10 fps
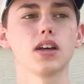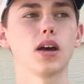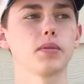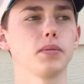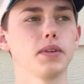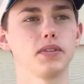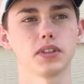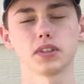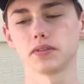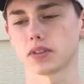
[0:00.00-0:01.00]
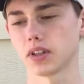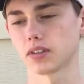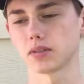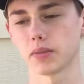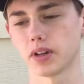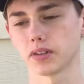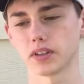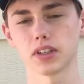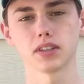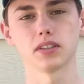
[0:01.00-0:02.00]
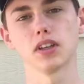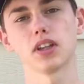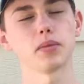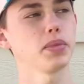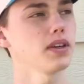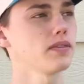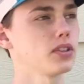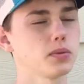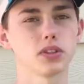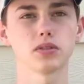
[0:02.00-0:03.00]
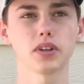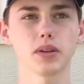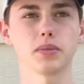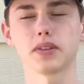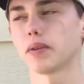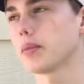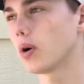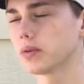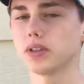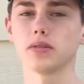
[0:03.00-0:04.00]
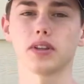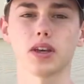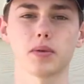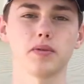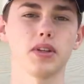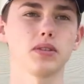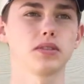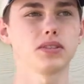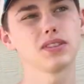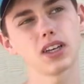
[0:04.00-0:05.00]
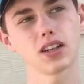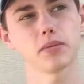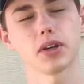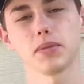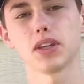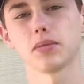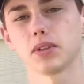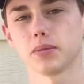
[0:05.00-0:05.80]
I'm gonna be fishing for a lot of smaller things, like panfish, which is great, but if I'm only doing that, my videos kinda might become a little